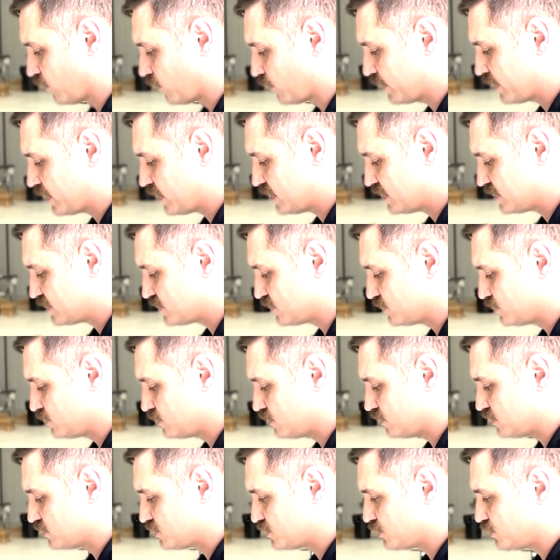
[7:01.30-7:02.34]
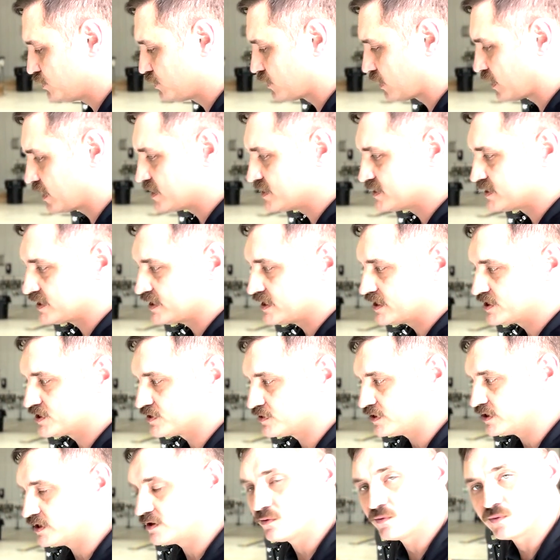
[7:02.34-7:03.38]
we get too crazy into
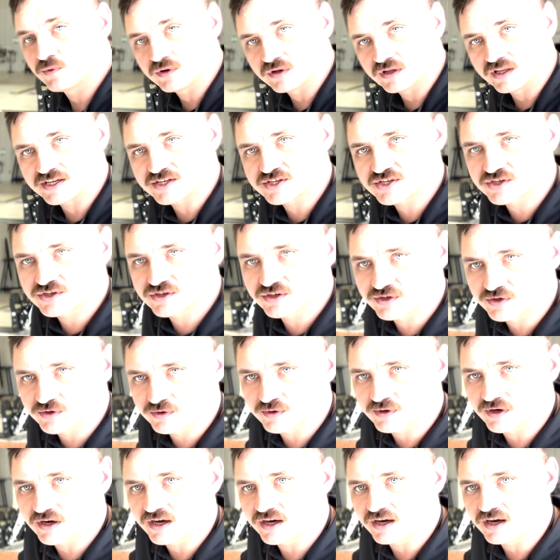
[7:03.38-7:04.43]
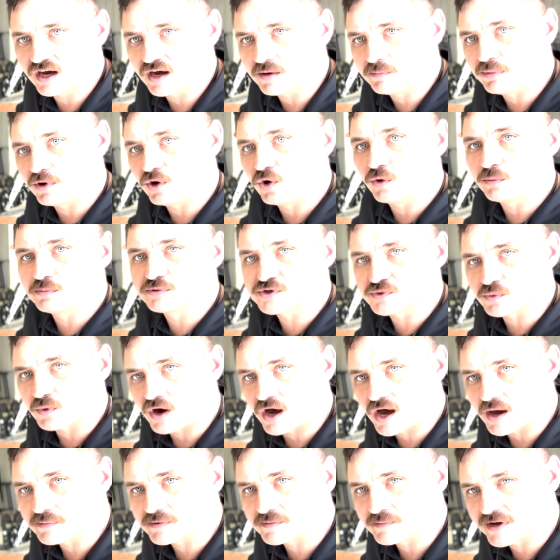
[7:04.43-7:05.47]
it, let's do a bulb
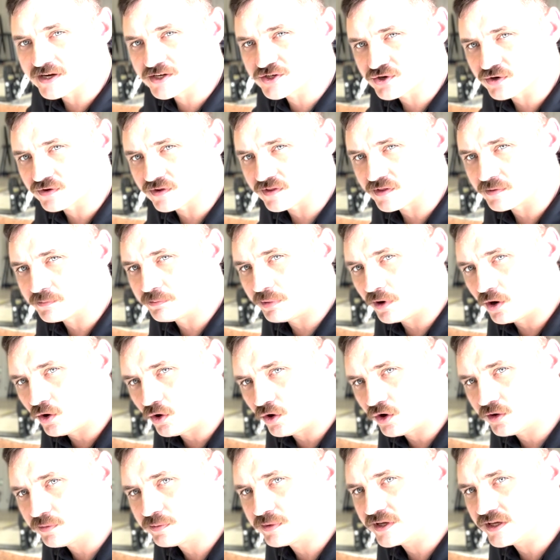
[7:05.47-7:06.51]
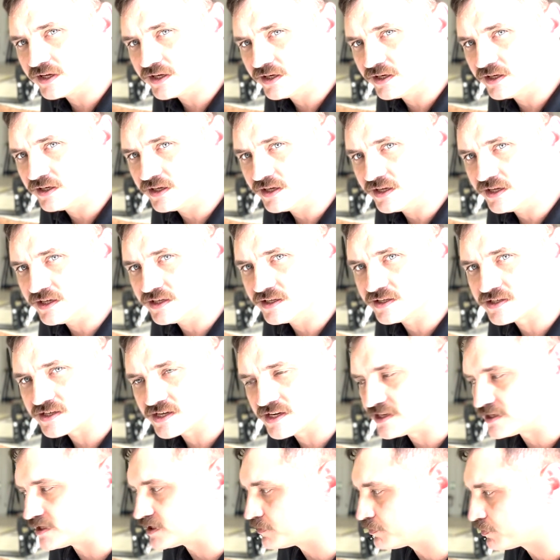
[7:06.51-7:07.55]
swap. Make sure that the bulb
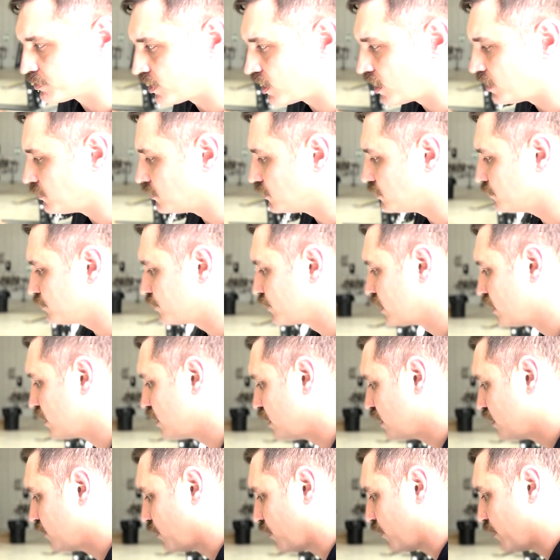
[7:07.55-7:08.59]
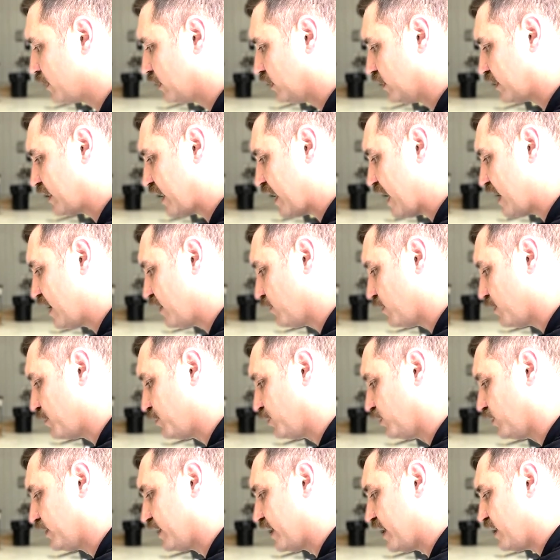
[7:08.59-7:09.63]
isn't the problem. When we look at it, we
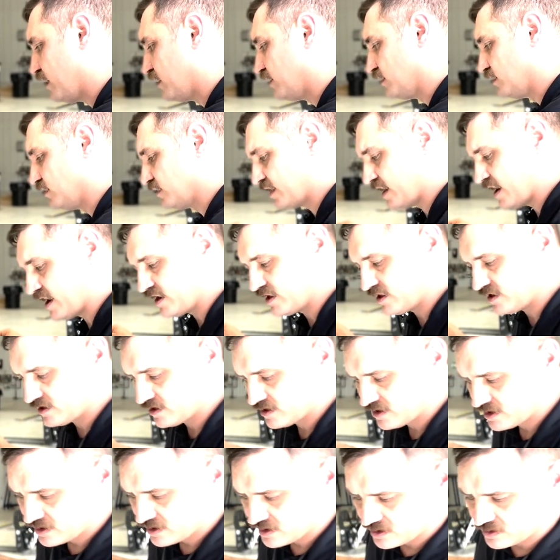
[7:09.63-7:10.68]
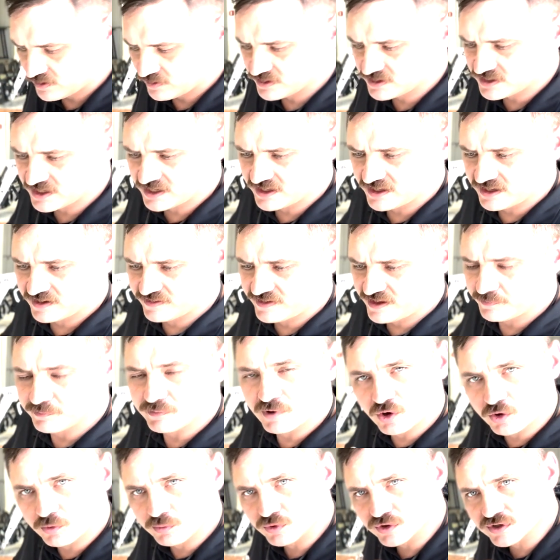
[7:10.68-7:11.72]
pull it out and look at it, we see that
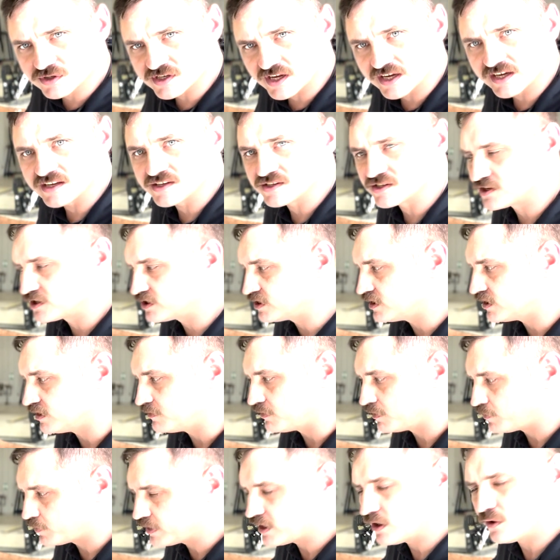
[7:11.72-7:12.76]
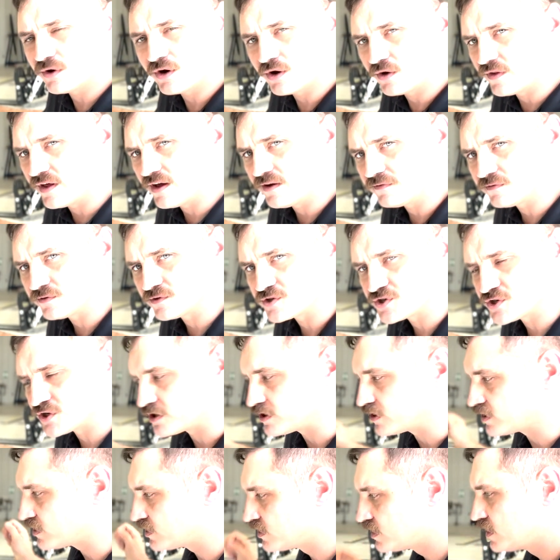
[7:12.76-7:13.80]
bulb looks like it's good, but we don't know that for
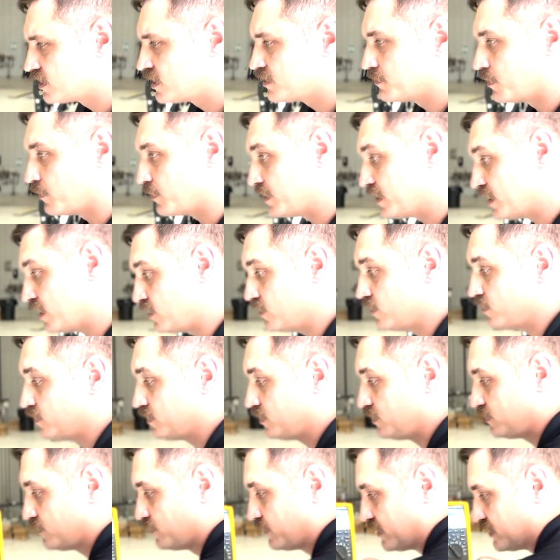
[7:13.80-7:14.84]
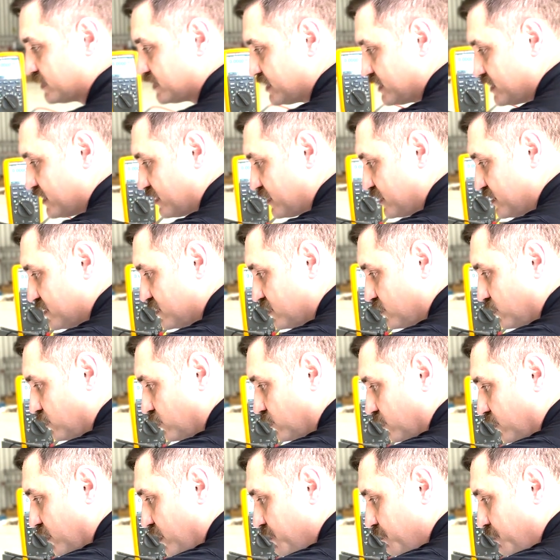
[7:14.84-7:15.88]
sure. But we can see that this little
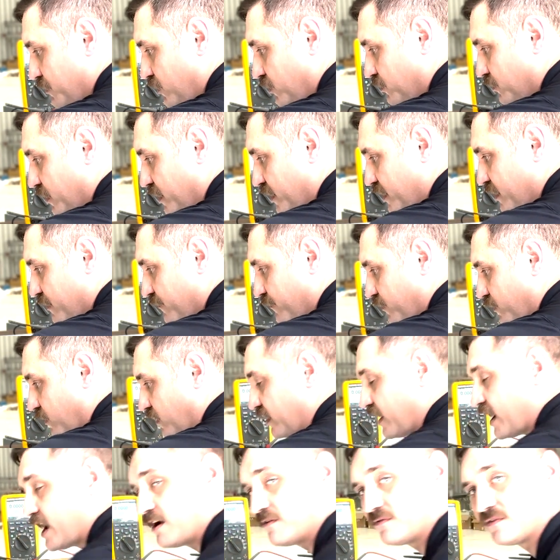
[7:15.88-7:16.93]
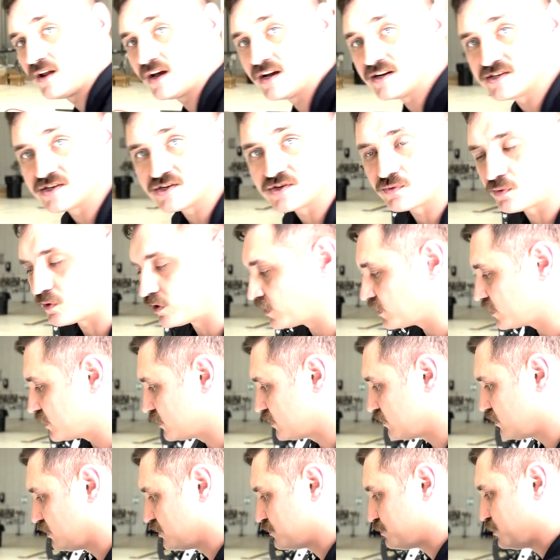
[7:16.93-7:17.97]
green bulb right here for our nav lights is working.
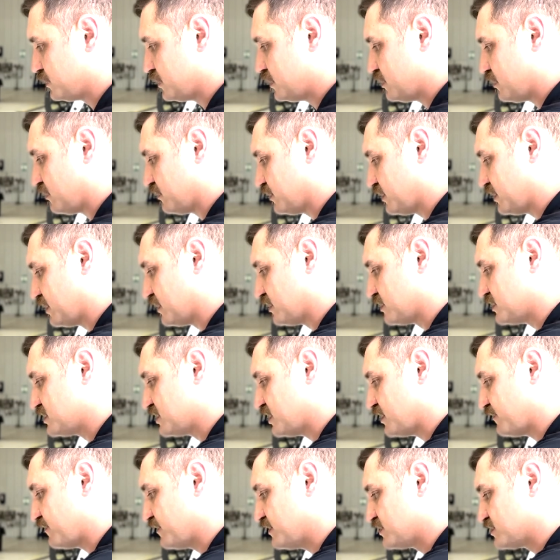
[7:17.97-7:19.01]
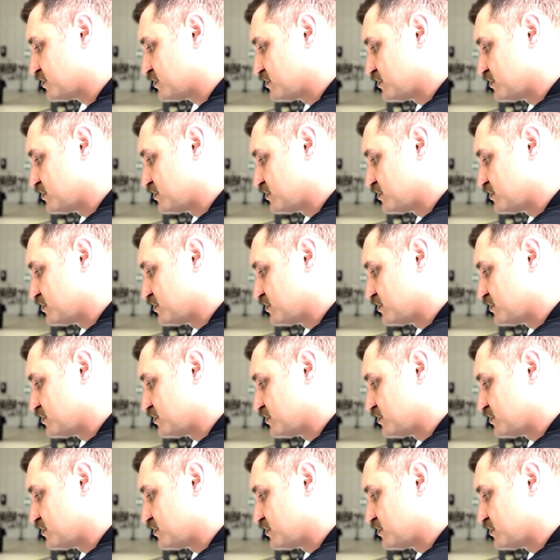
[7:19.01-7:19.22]
Let's put it on there and see if it's...